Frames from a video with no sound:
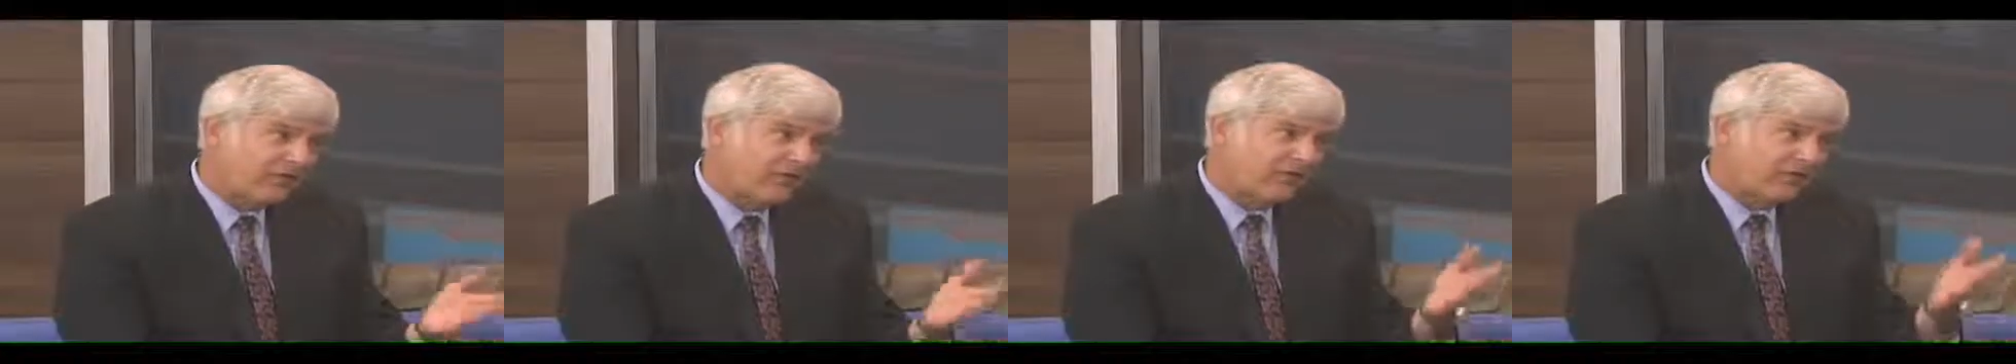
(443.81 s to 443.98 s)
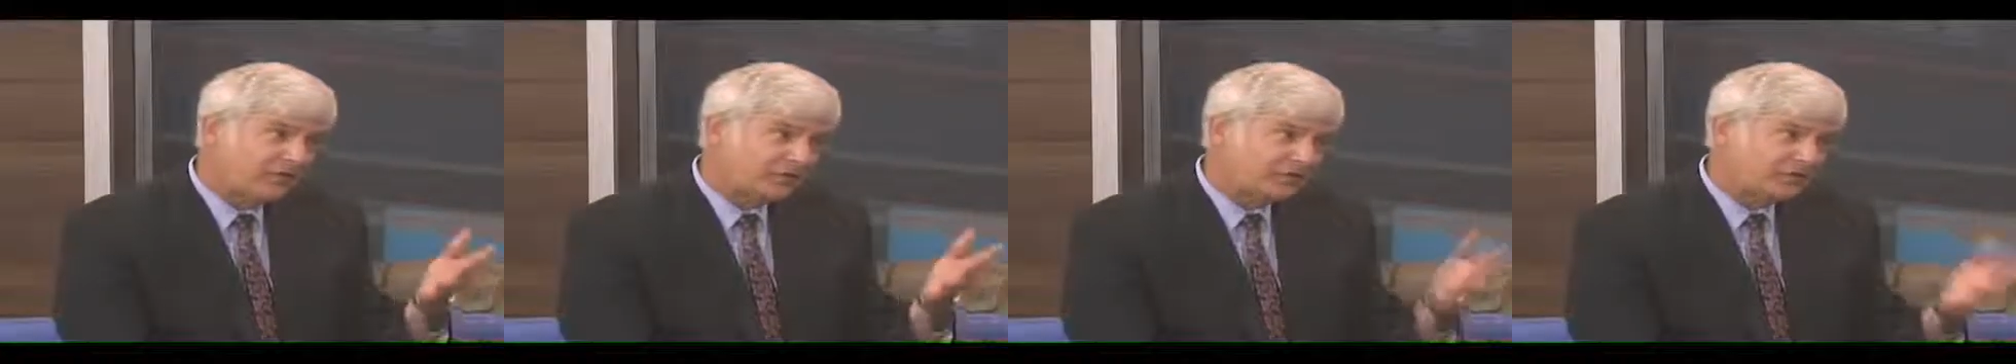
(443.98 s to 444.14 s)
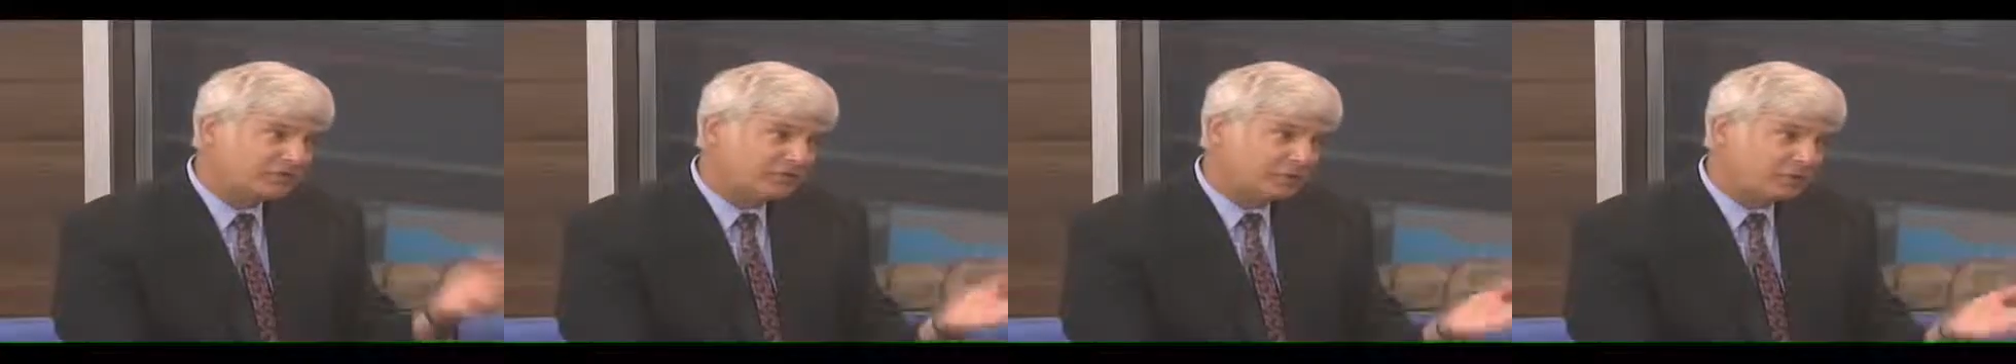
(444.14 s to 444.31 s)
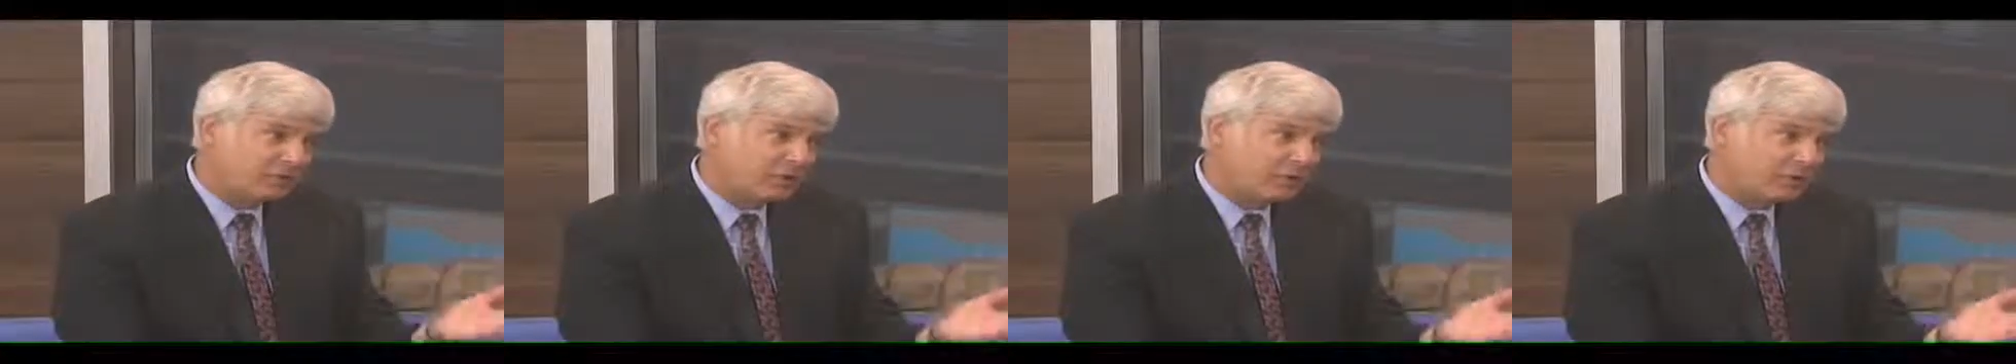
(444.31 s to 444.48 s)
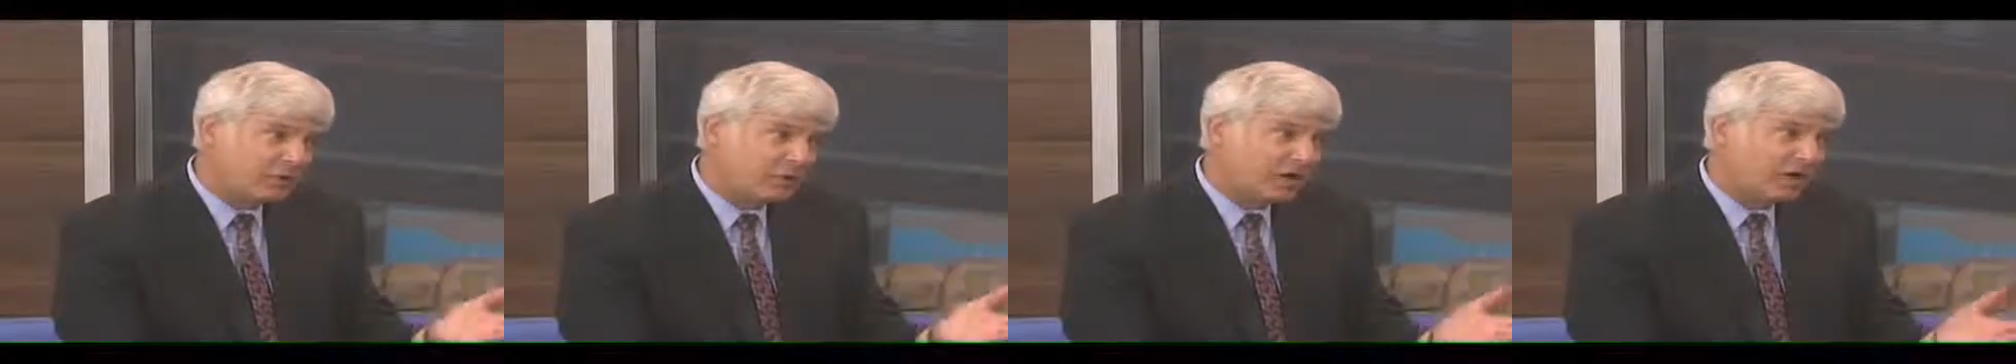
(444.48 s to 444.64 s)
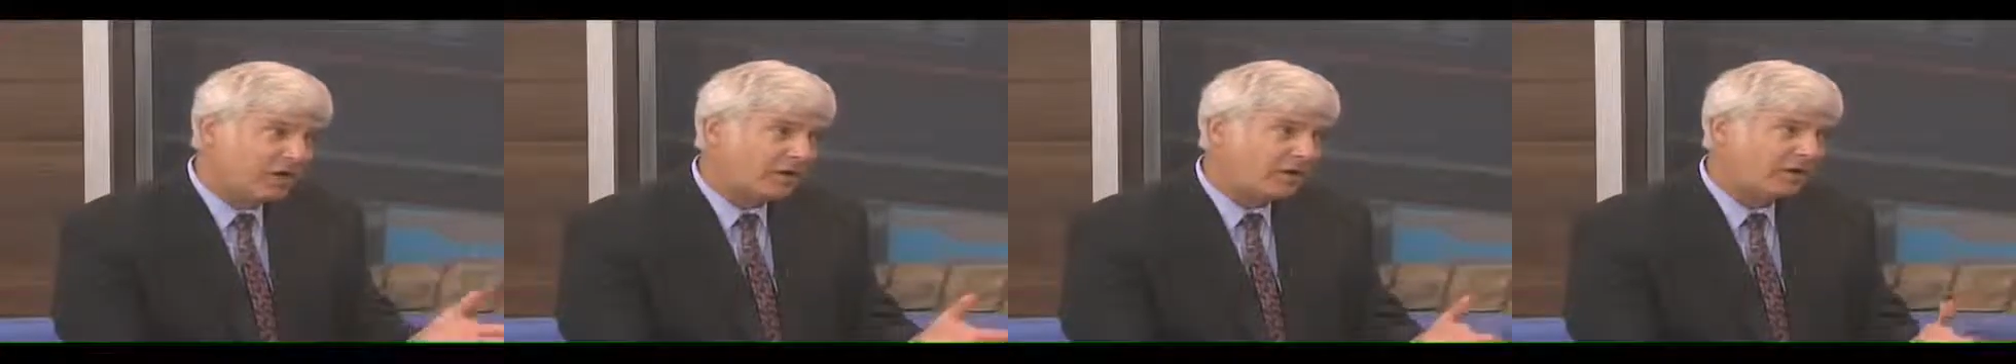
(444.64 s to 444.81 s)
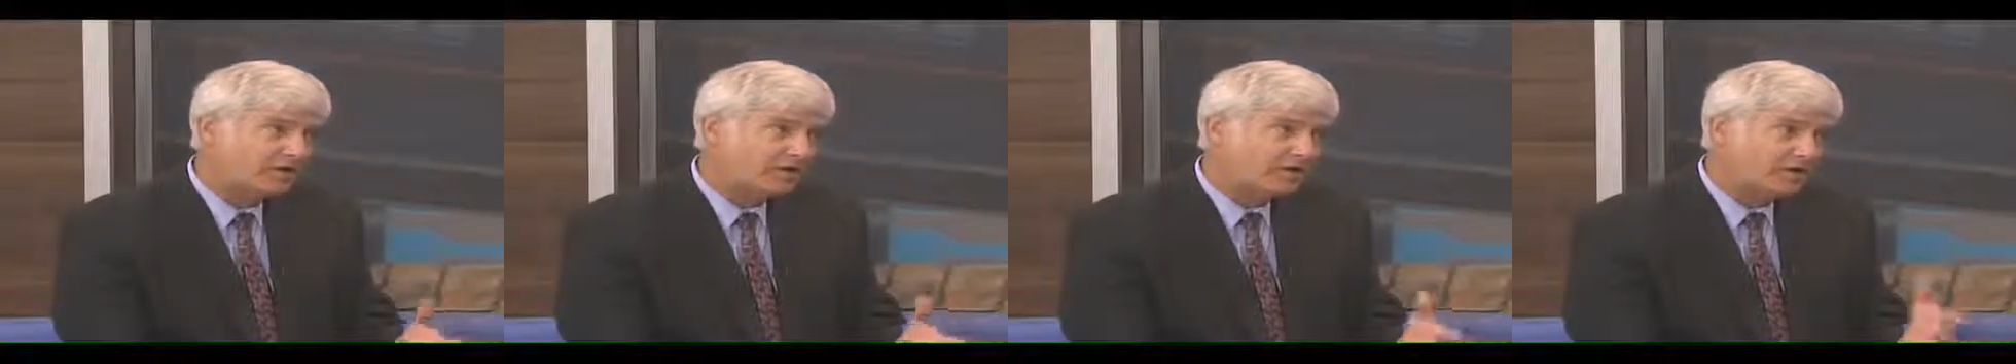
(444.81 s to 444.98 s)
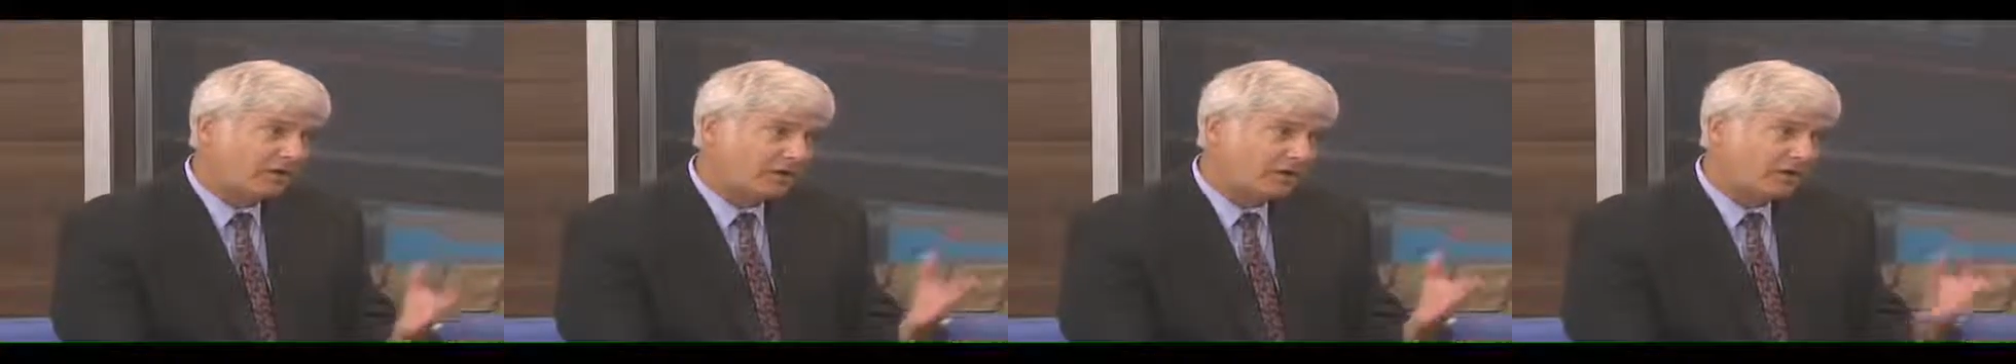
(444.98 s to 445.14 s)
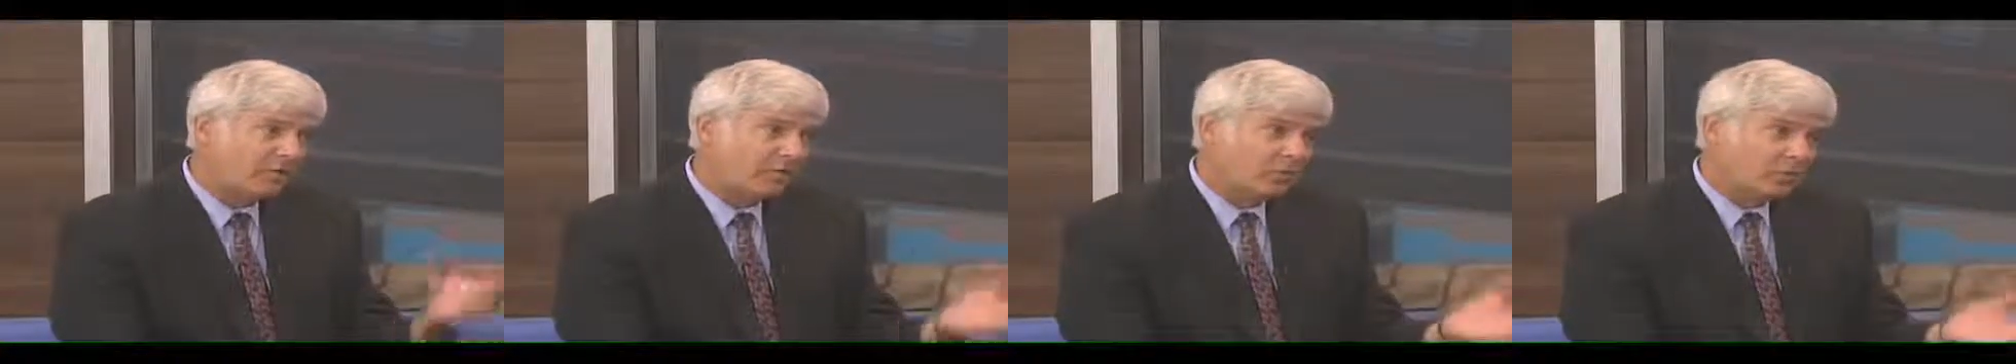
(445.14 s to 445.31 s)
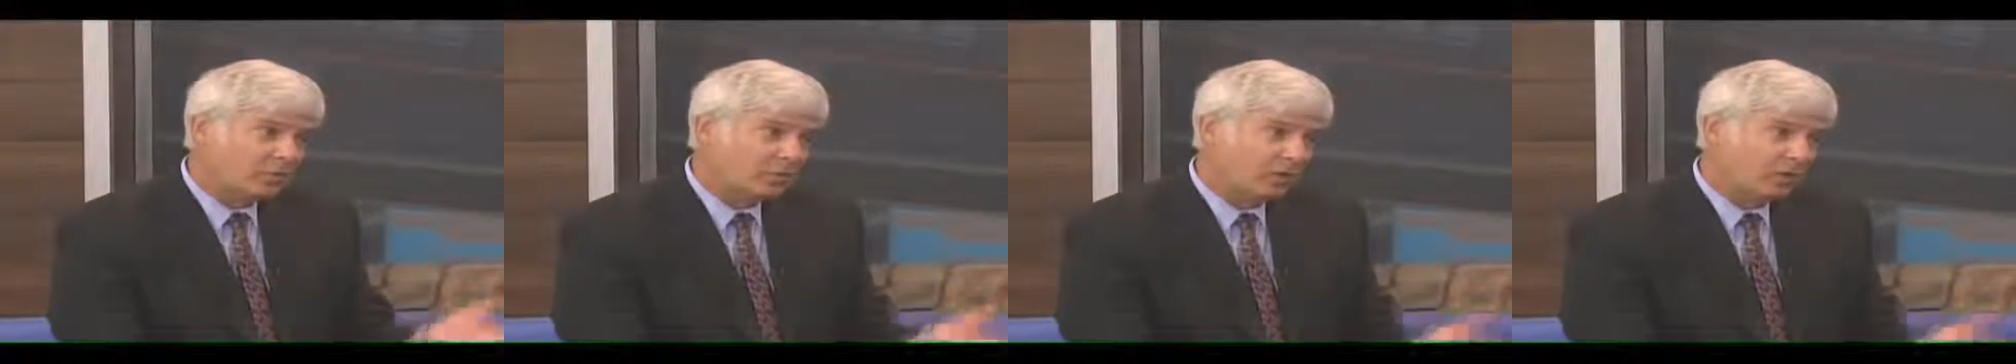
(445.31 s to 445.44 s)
and you still require the standard old